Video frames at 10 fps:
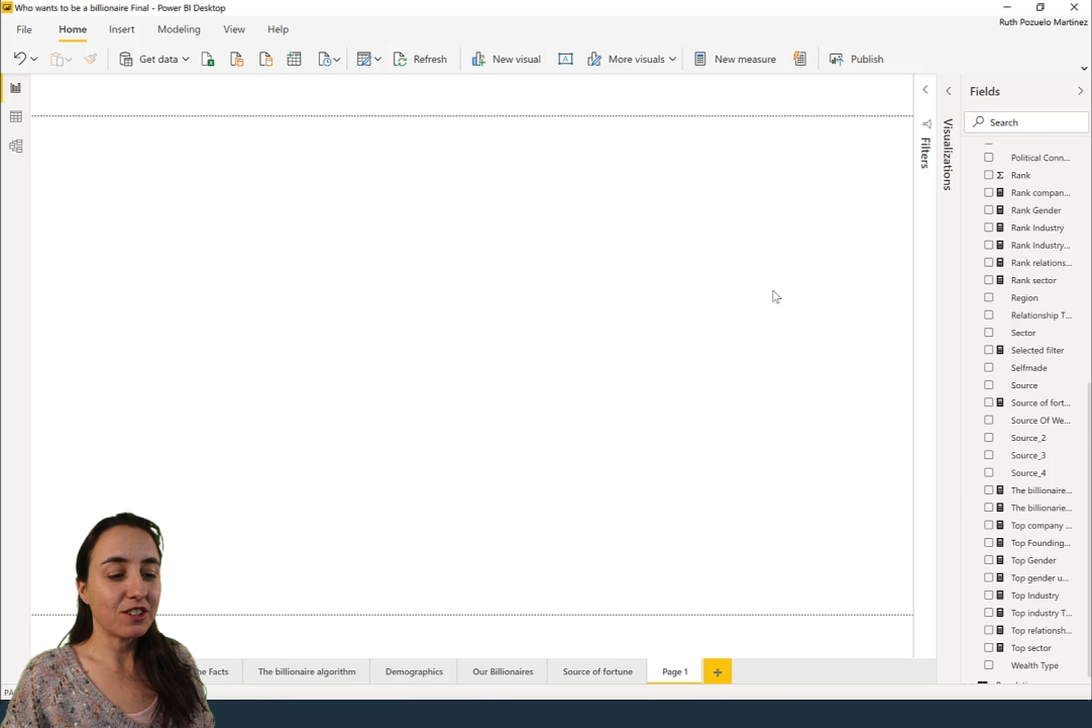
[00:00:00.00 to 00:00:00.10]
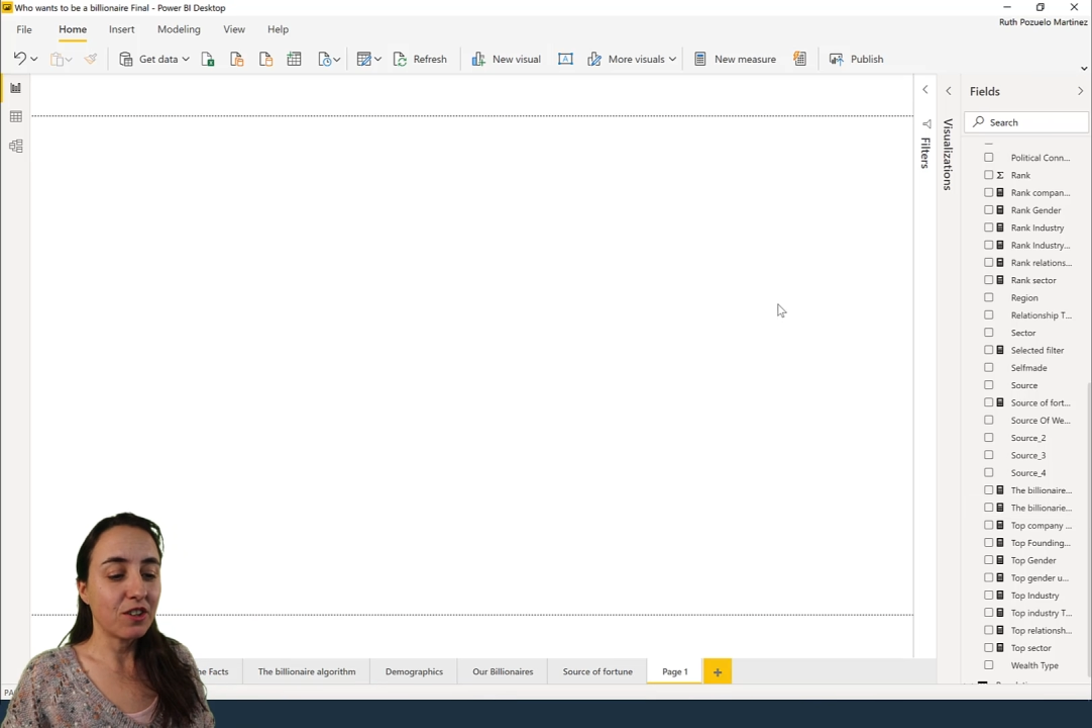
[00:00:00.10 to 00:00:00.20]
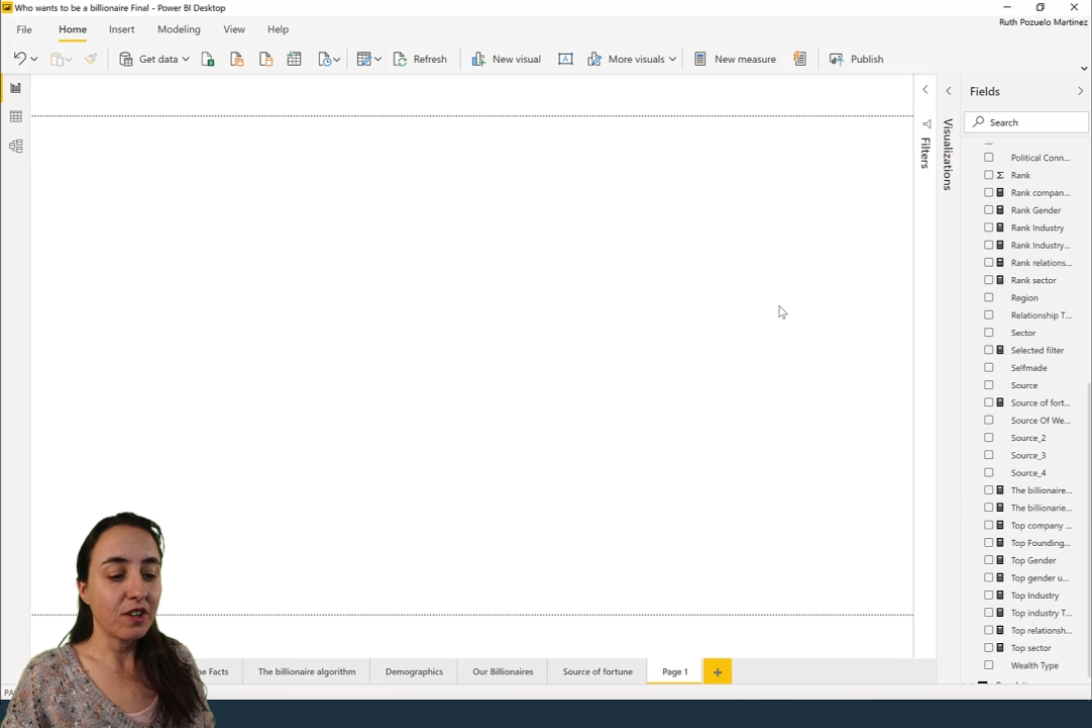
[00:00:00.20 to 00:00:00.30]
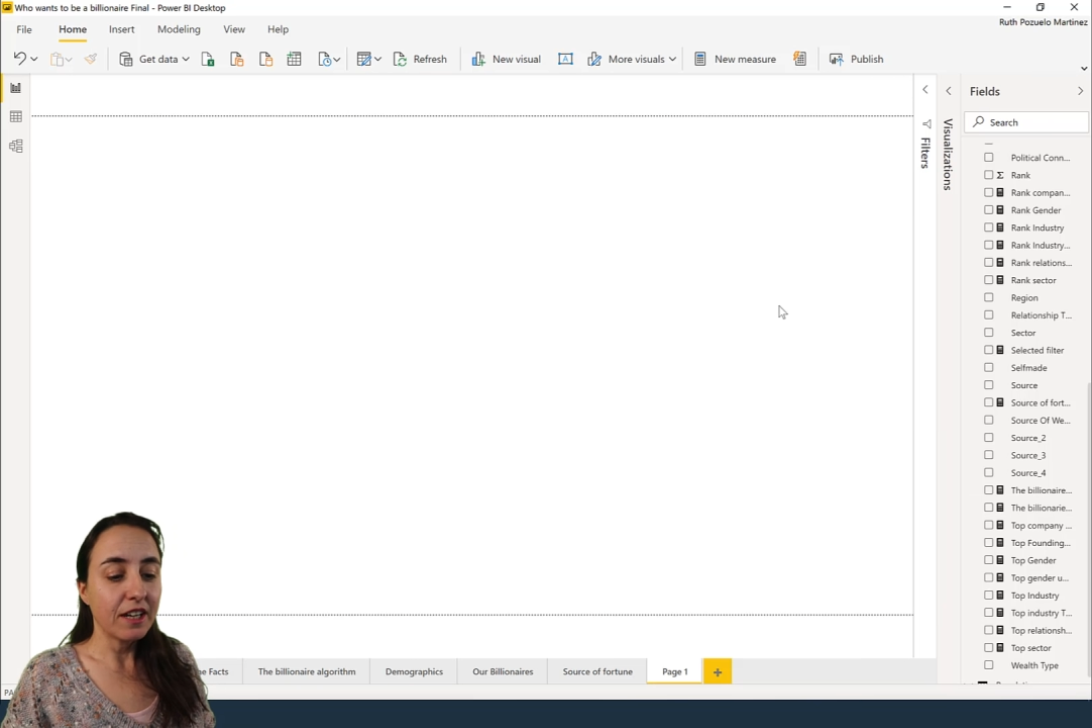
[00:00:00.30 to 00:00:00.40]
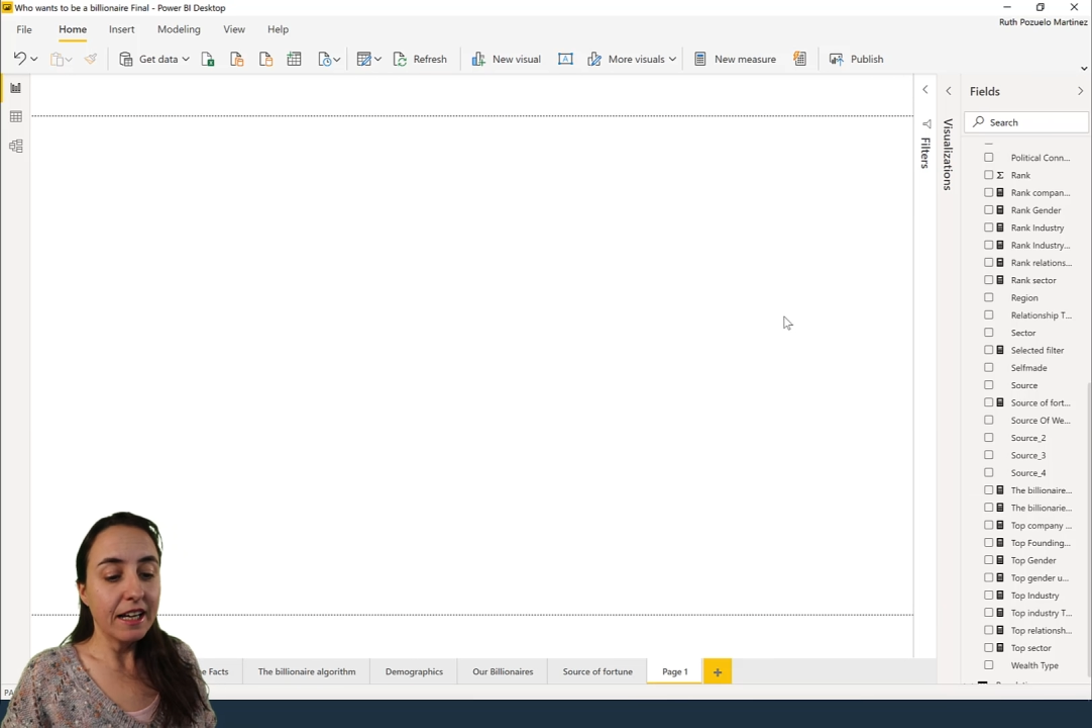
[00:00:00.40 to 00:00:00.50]

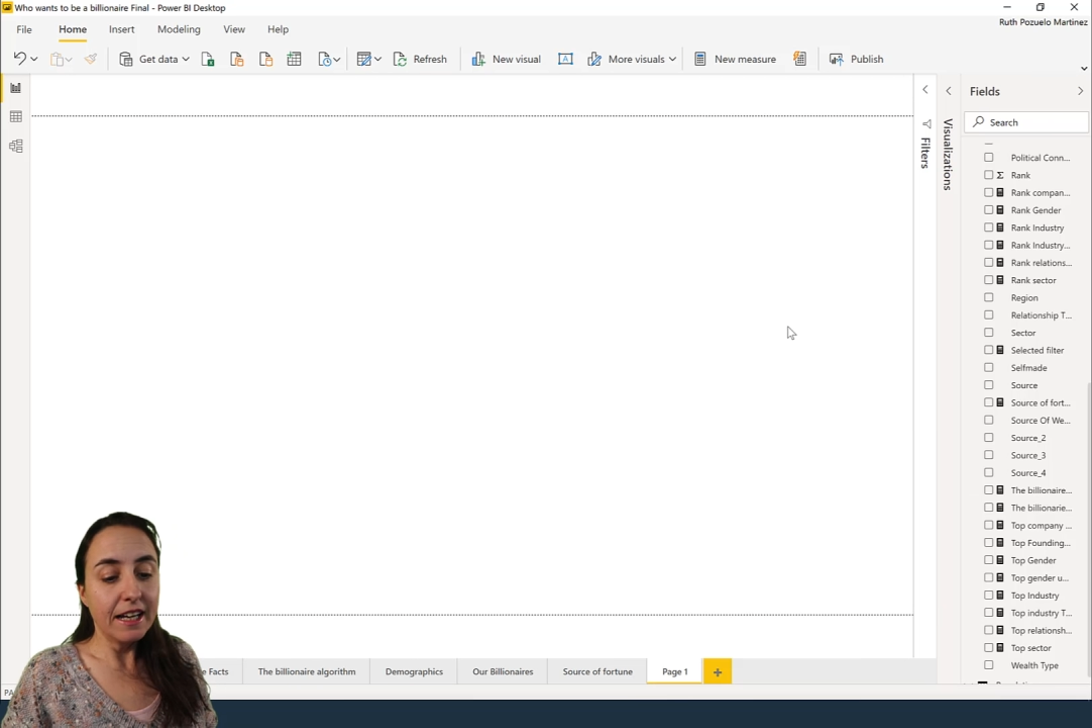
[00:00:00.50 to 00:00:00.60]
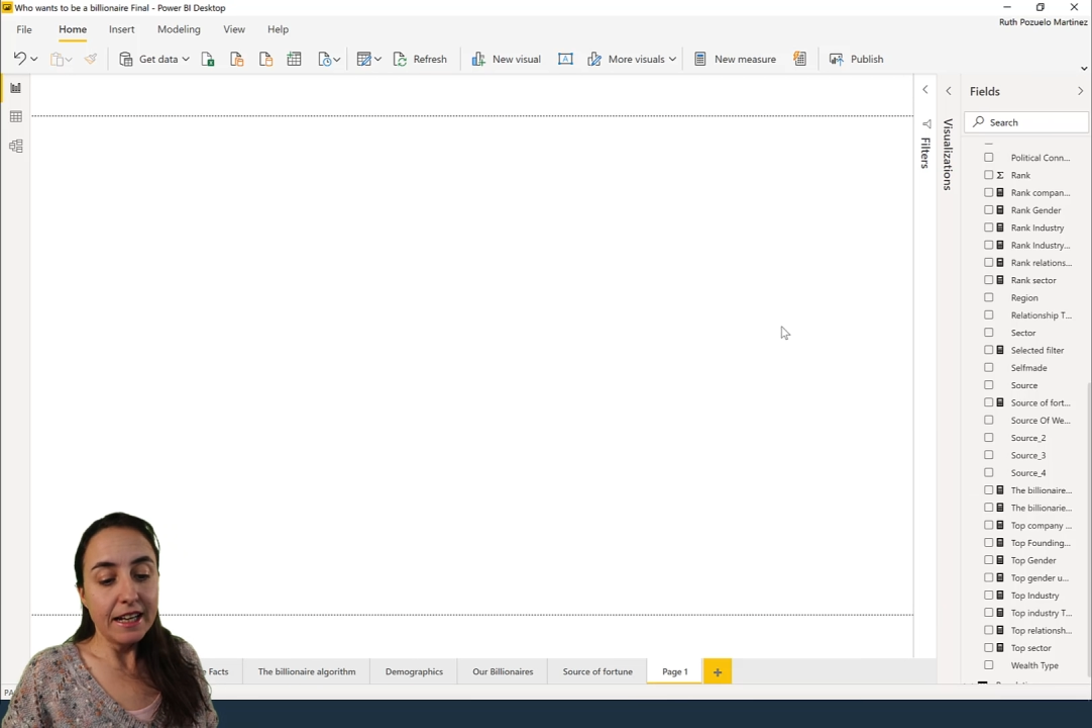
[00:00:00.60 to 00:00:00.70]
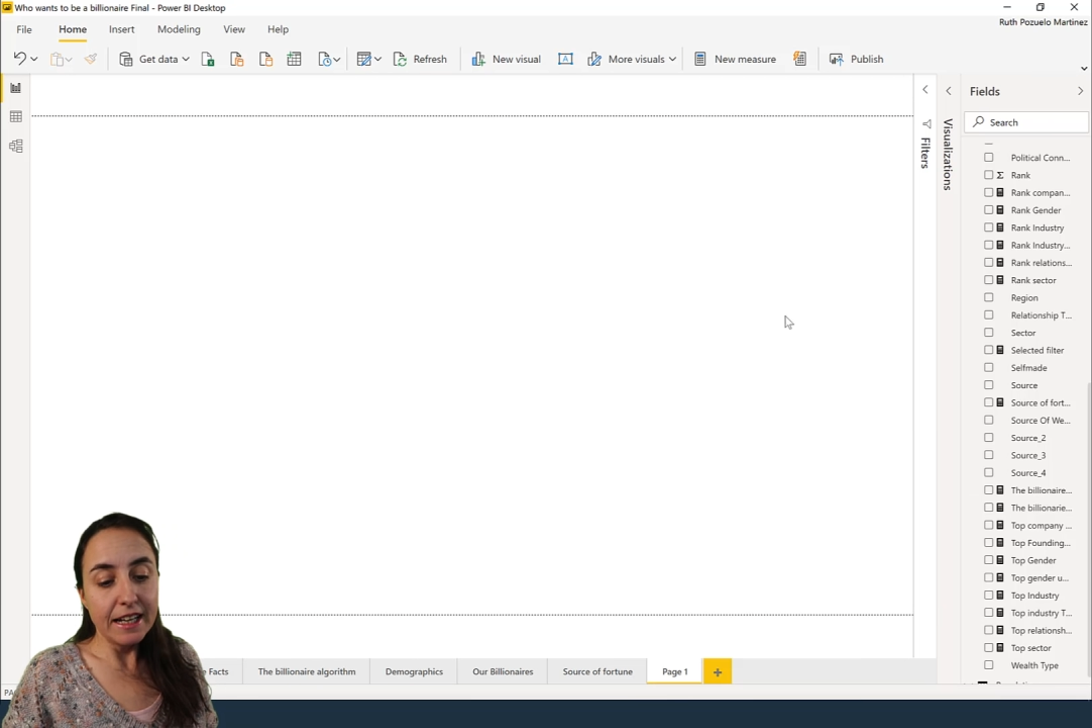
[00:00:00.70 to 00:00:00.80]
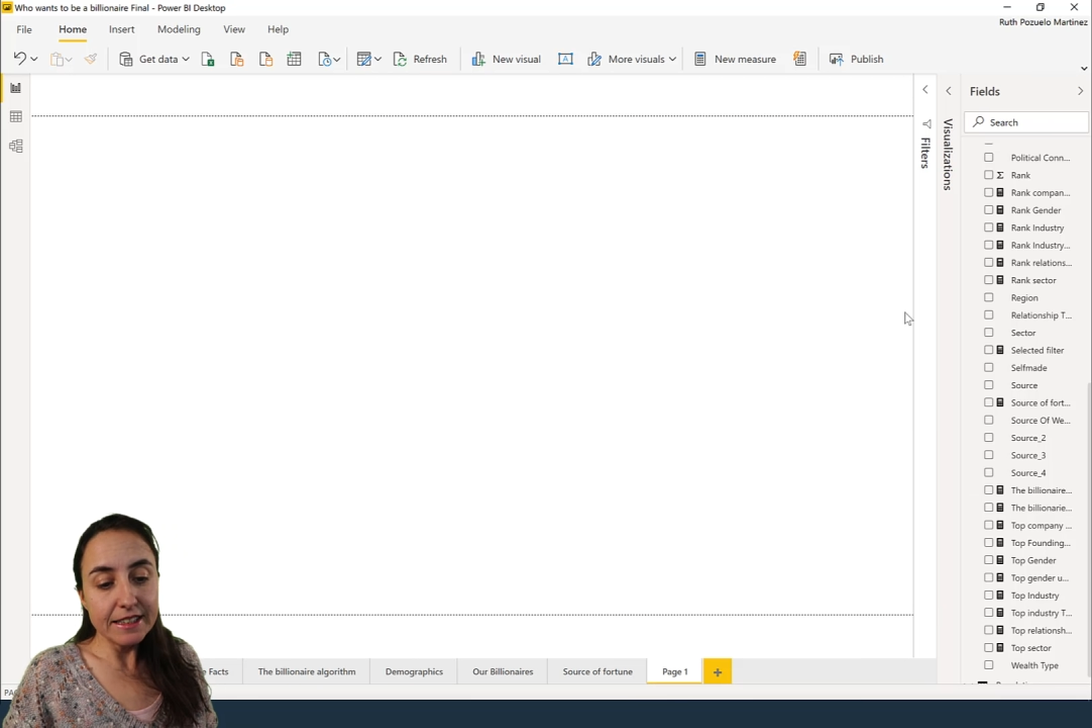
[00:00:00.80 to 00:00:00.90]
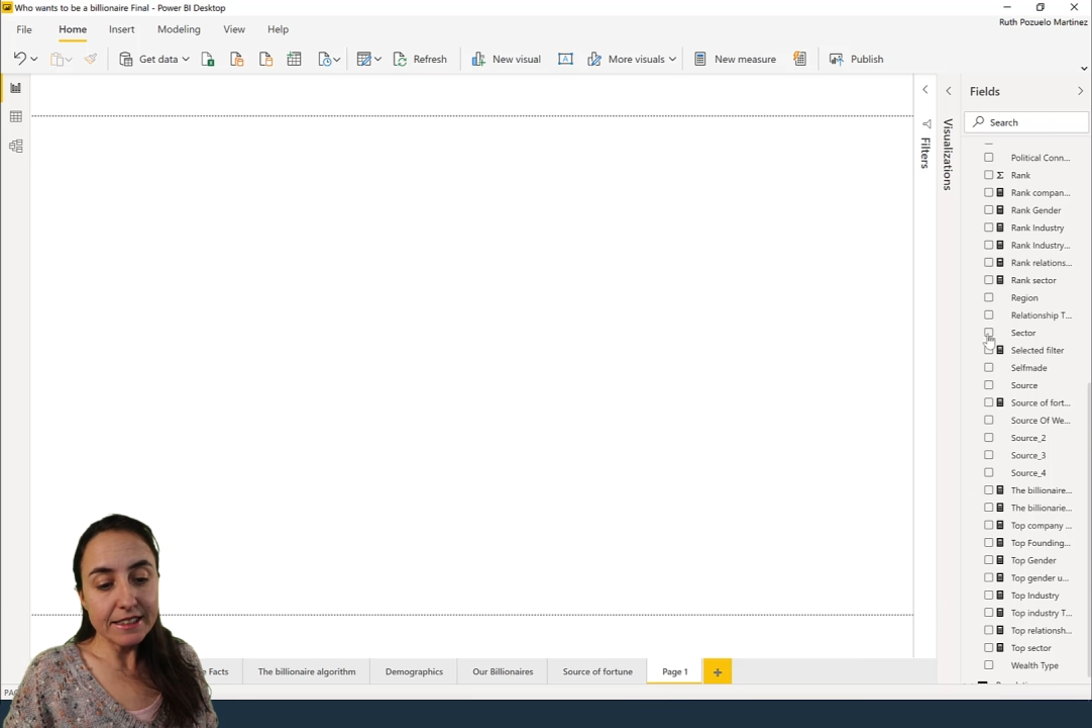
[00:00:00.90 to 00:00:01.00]
So let's